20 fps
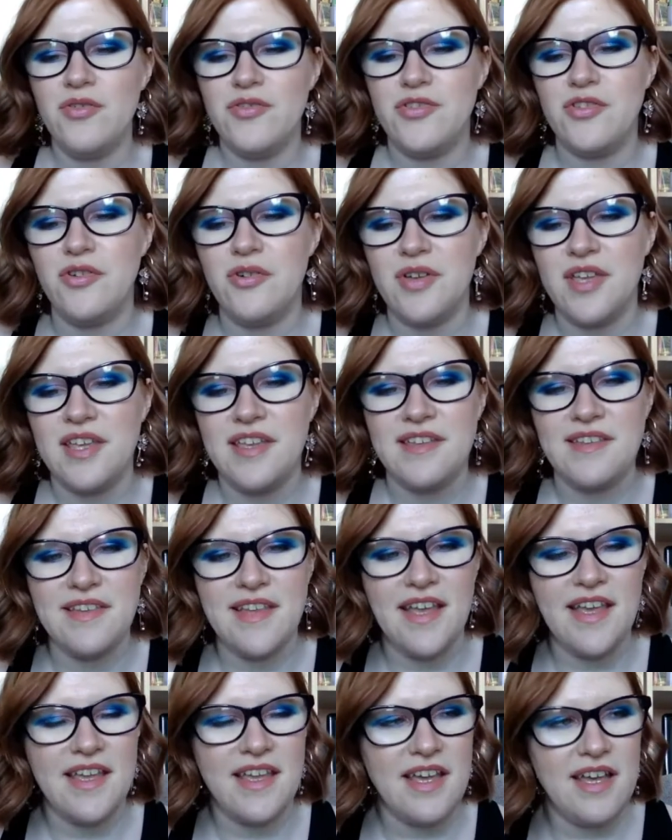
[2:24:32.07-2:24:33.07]
So he's
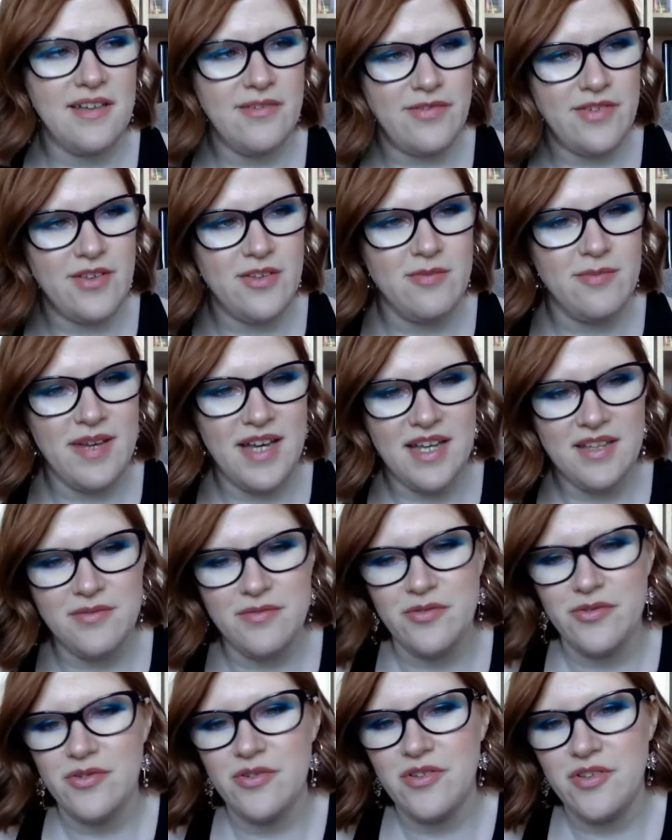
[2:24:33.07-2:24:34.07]
like, I feel bad
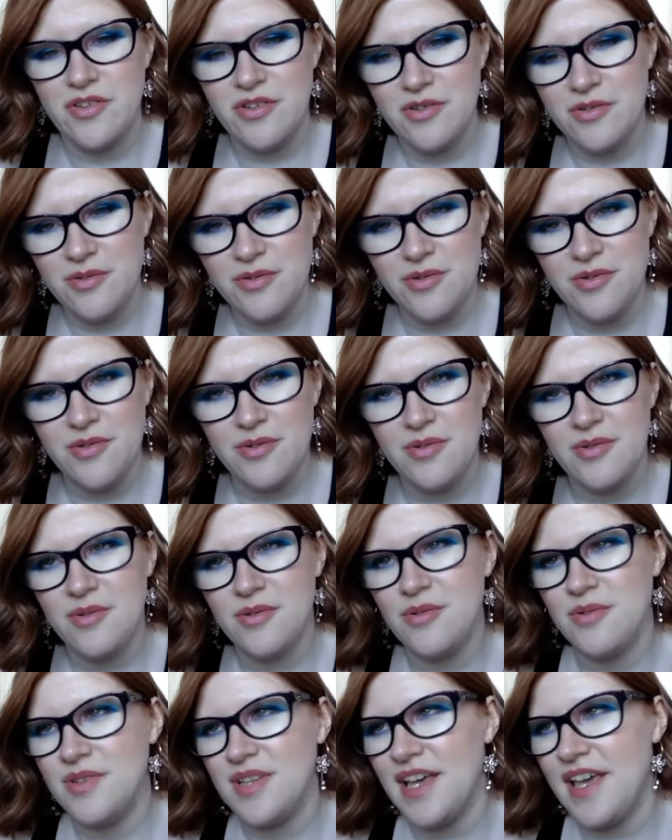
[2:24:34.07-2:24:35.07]
for
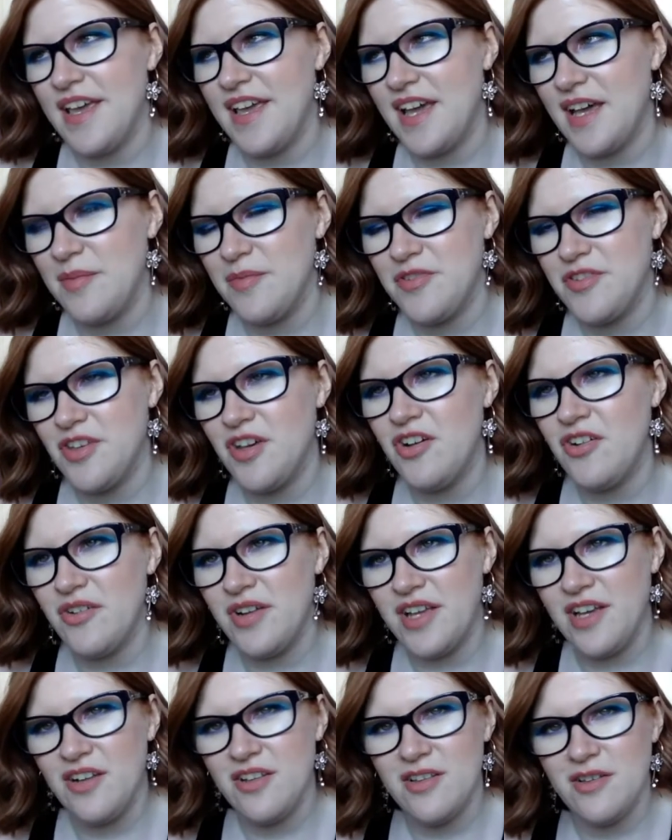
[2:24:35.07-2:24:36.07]
you, like I'm
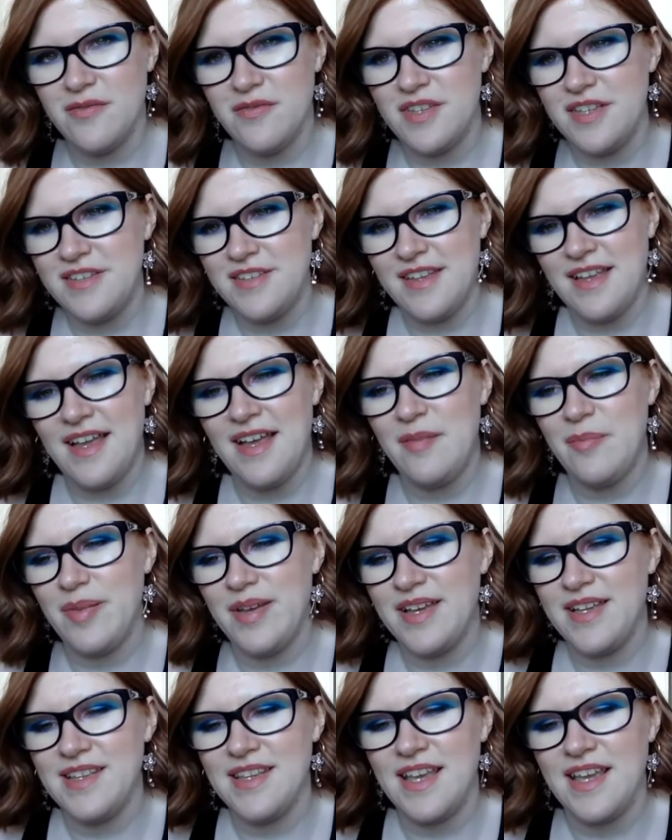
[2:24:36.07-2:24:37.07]
sorry all of this
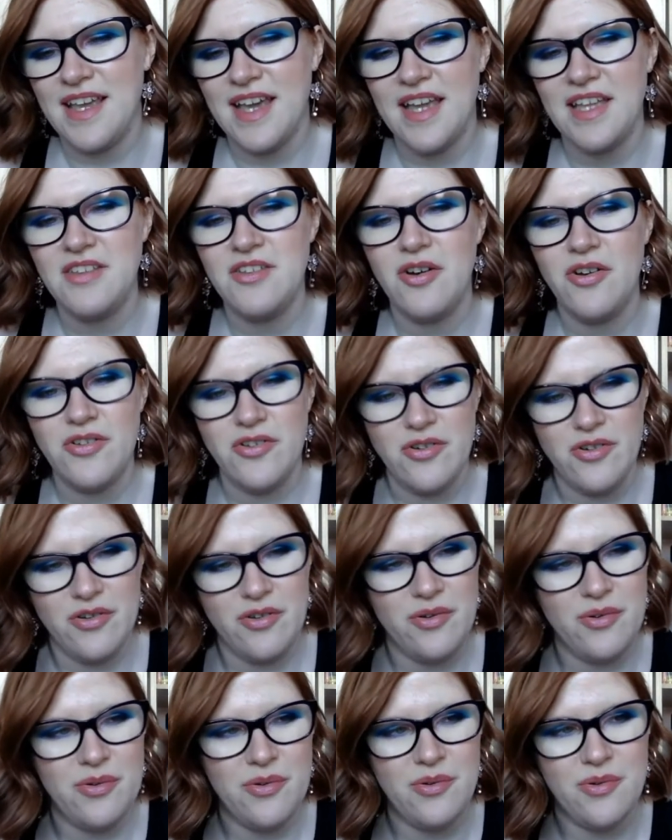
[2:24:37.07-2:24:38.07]
happened, like I know you're
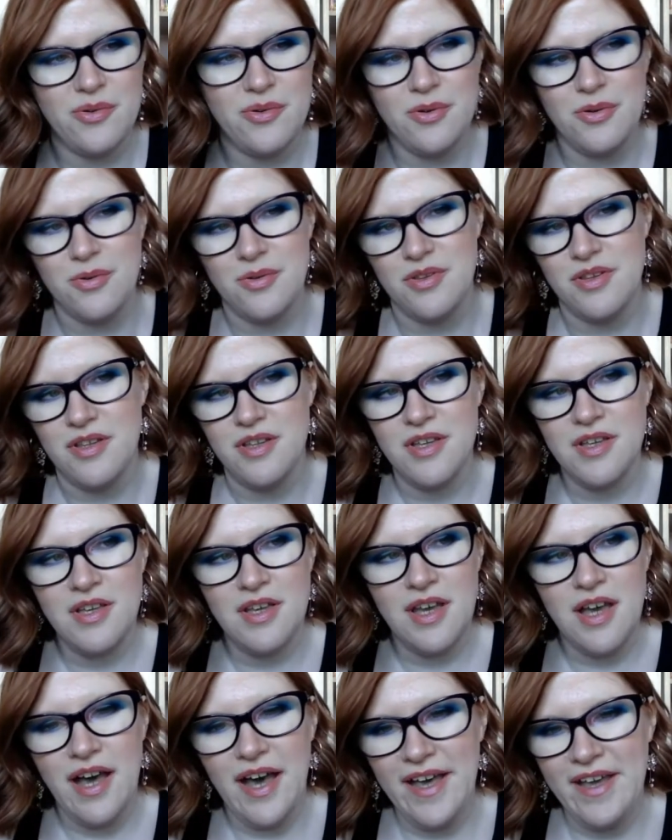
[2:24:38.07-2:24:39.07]
good,
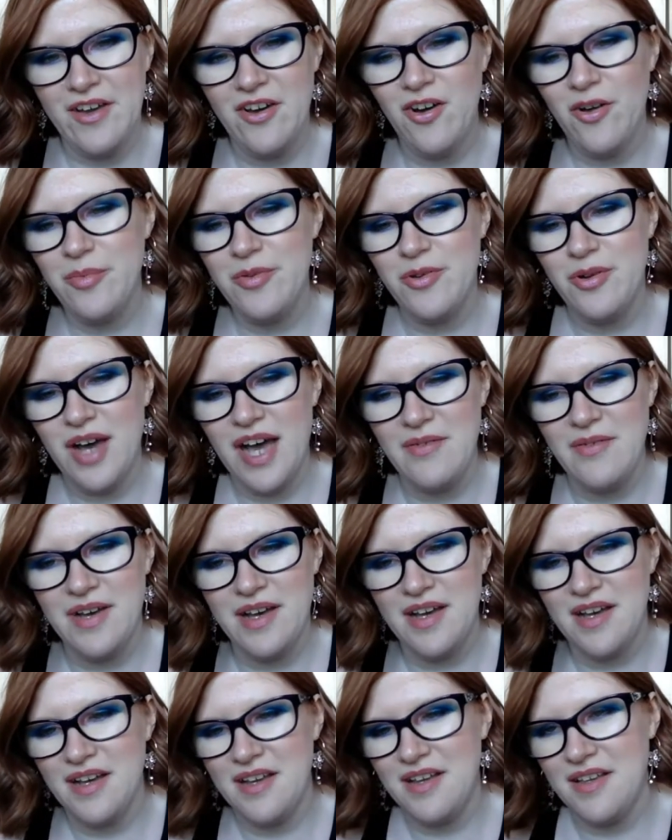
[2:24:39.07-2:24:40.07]
I hope you have
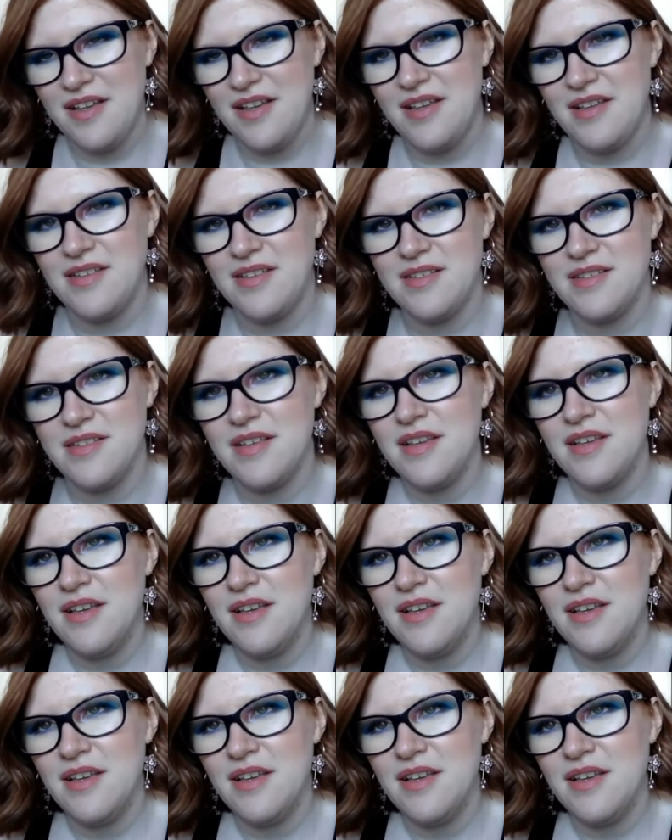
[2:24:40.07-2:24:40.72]
a